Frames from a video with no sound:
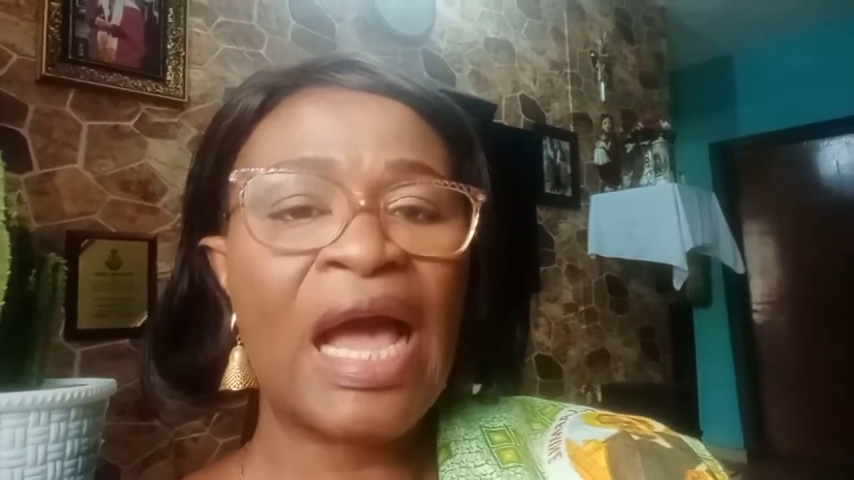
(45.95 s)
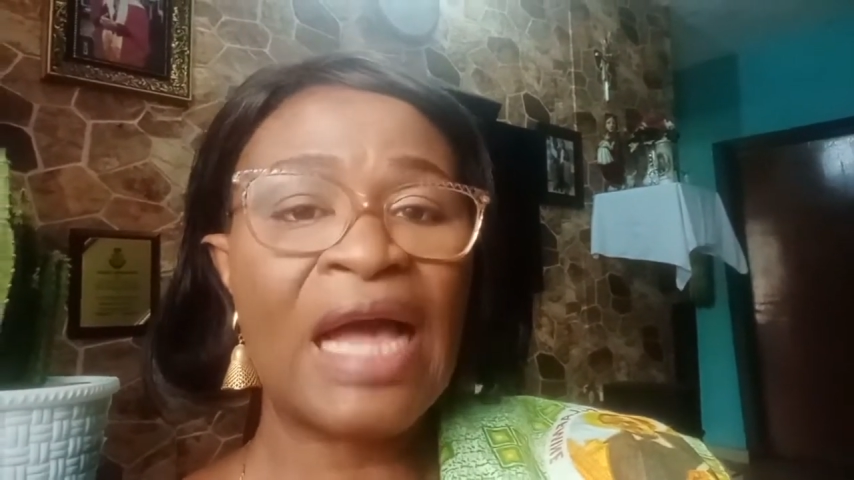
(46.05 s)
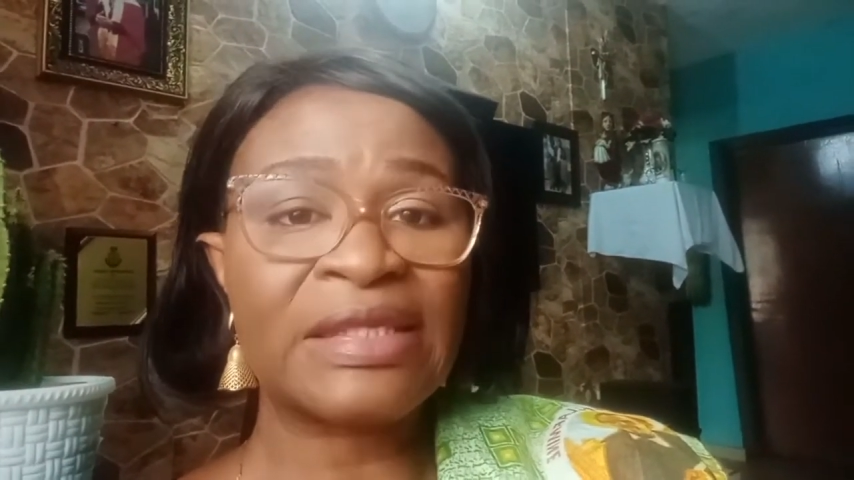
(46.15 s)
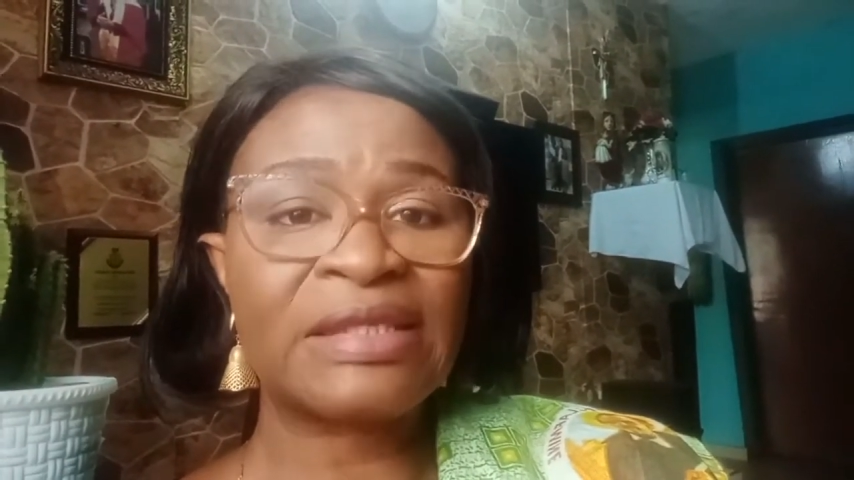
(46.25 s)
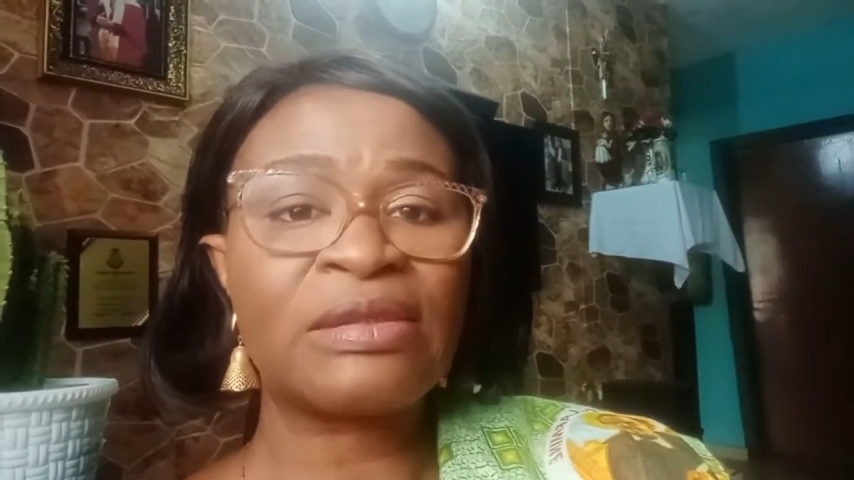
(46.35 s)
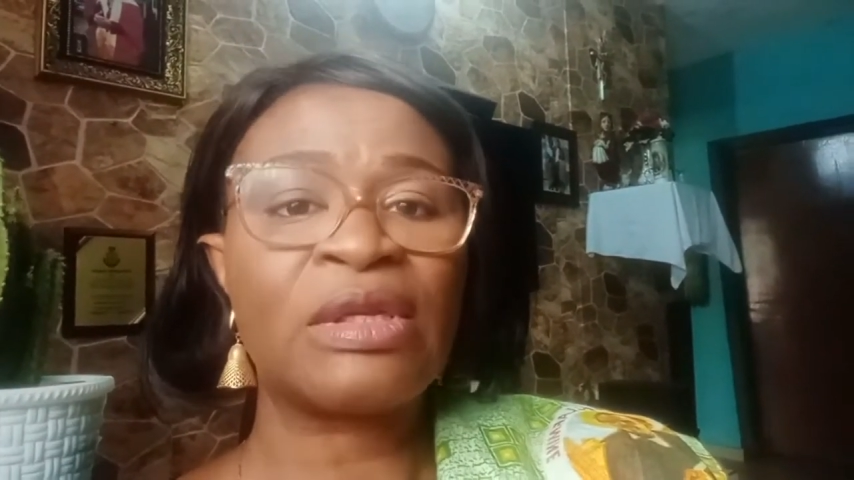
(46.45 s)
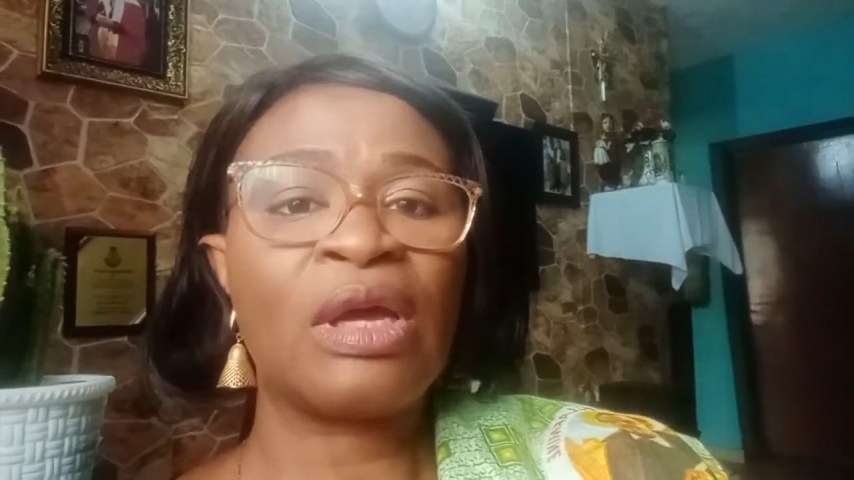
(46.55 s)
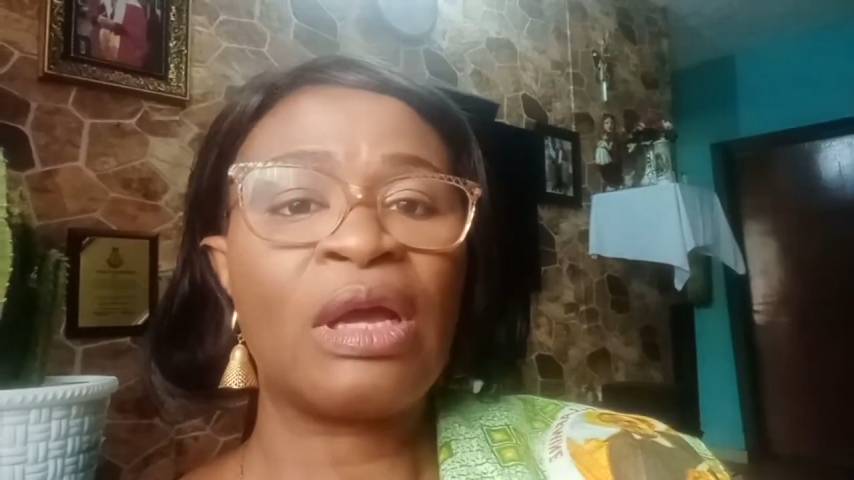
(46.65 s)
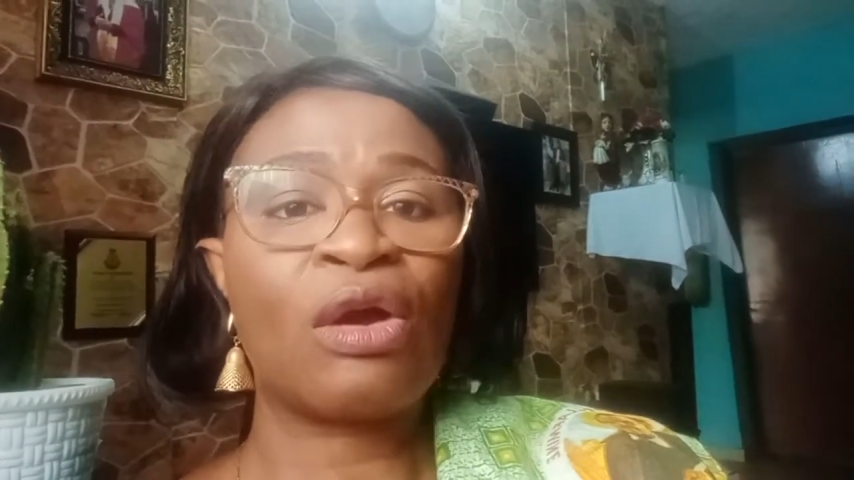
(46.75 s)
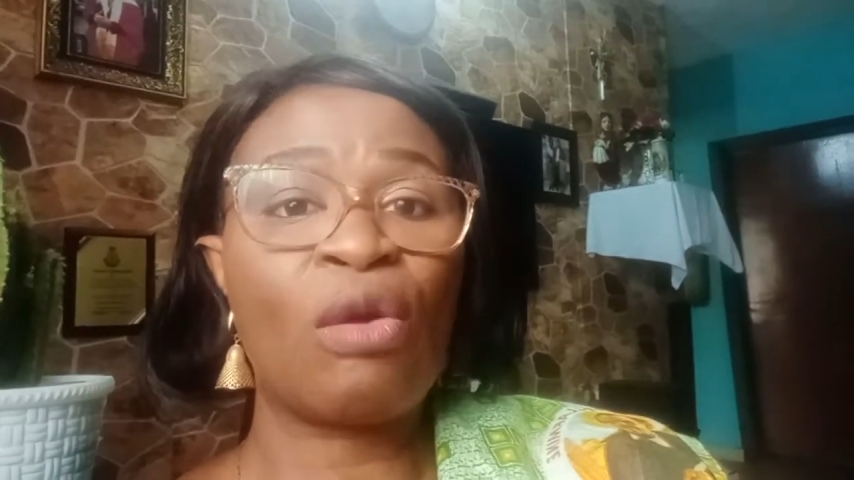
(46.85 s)
as
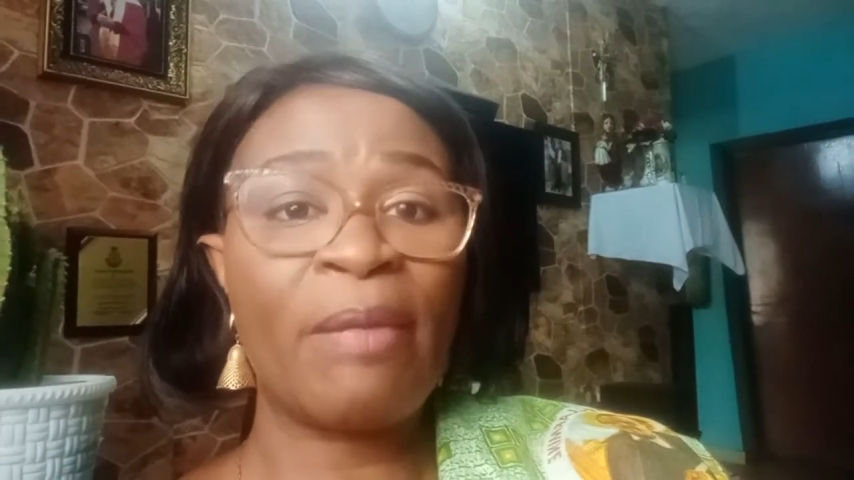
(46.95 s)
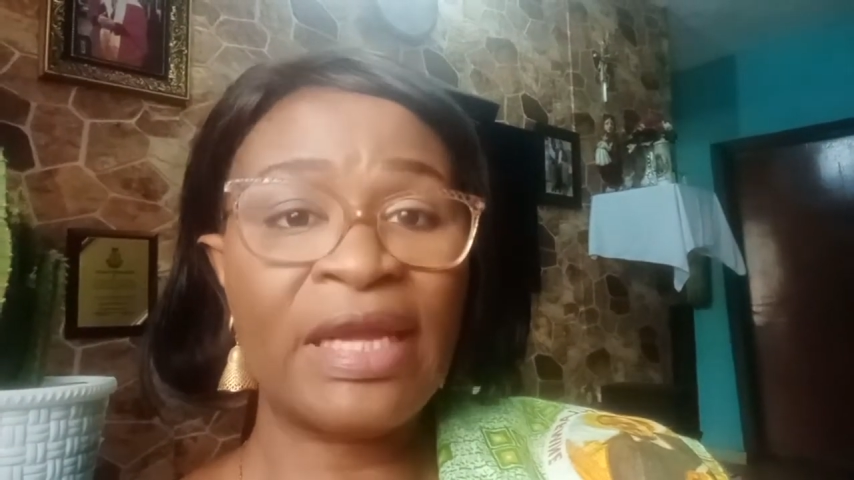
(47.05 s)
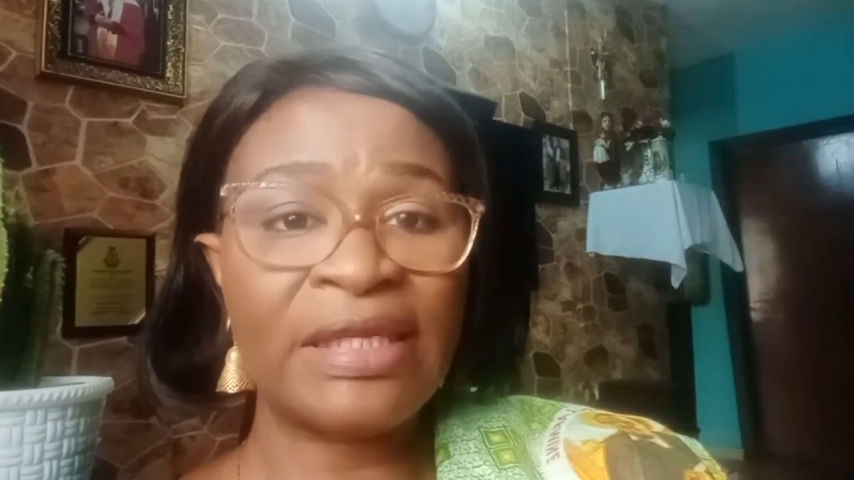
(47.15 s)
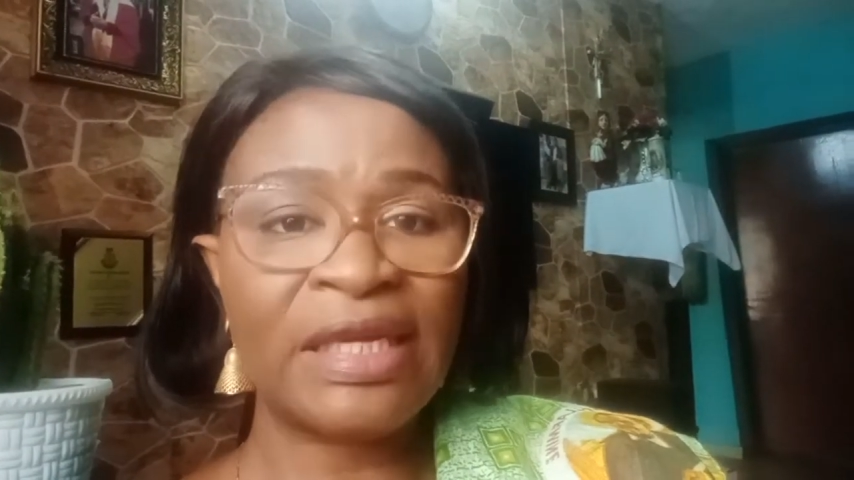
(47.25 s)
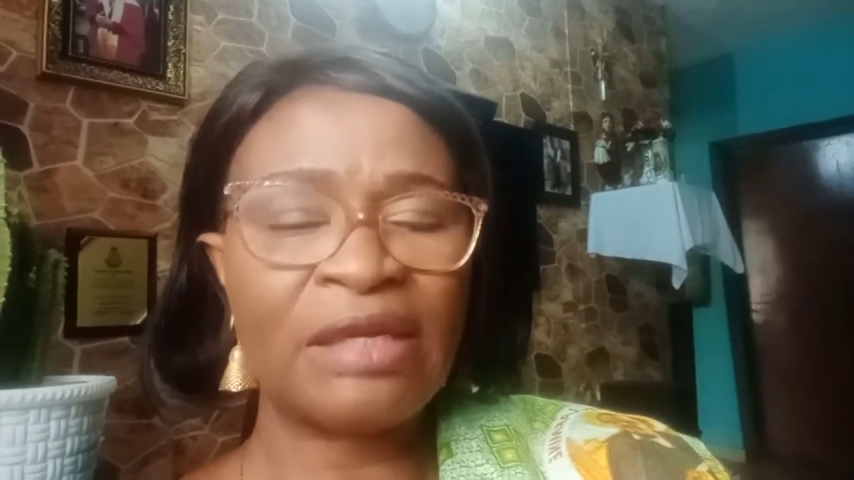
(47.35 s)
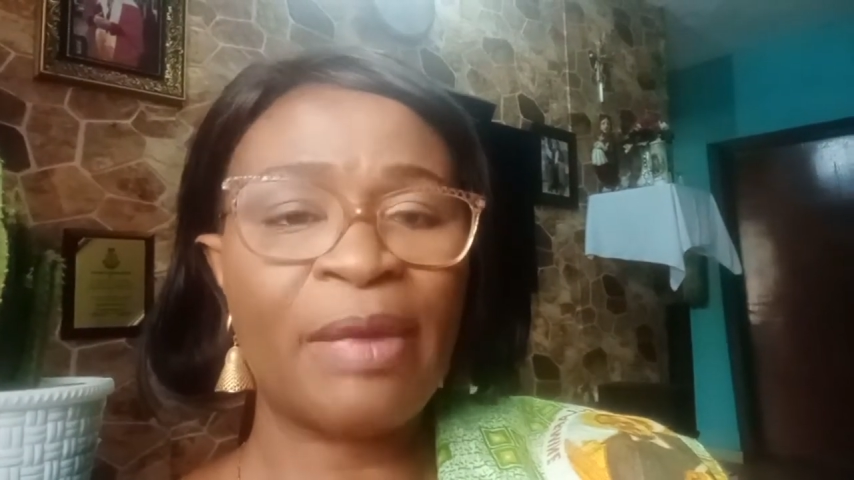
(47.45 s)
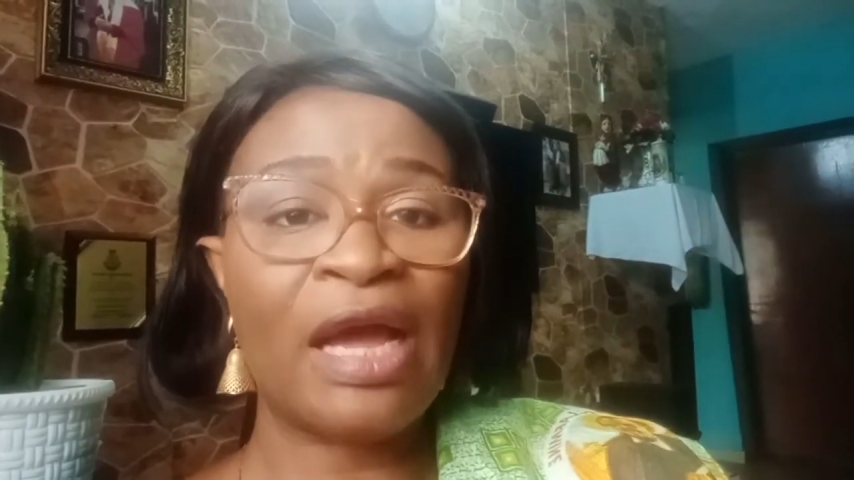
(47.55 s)
commanded